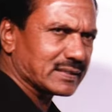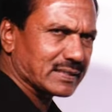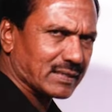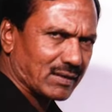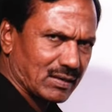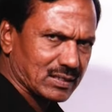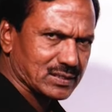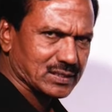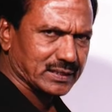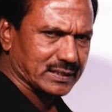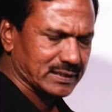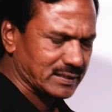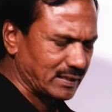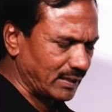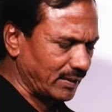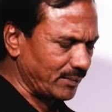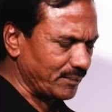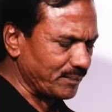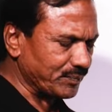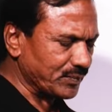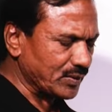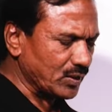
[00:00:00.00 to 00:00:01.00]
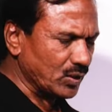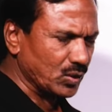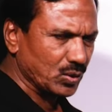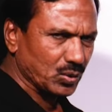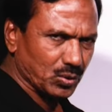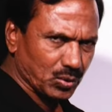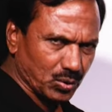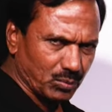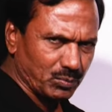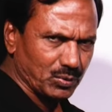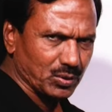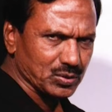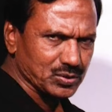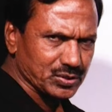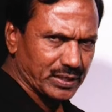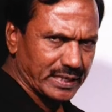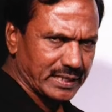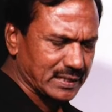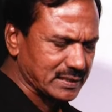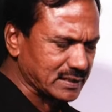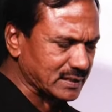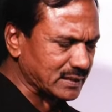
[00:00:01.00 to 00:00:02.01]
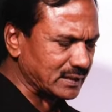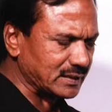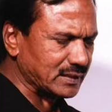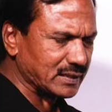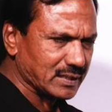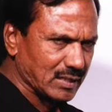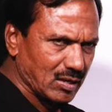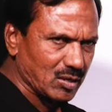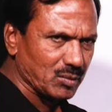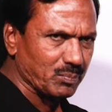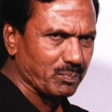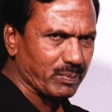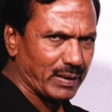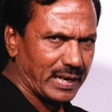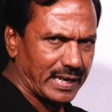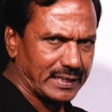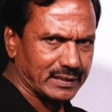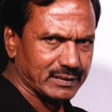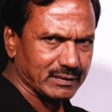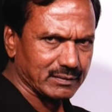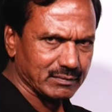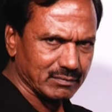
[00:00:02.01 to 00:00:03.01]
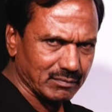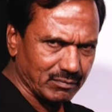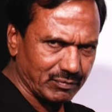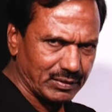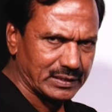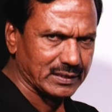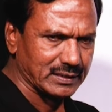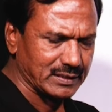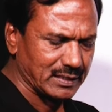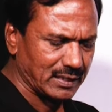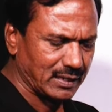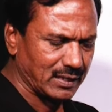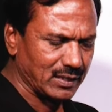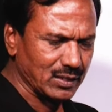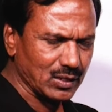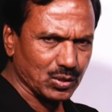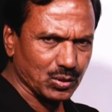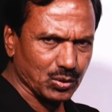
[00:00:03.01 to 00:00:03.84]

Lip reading: crossed the homozygous tall plant with the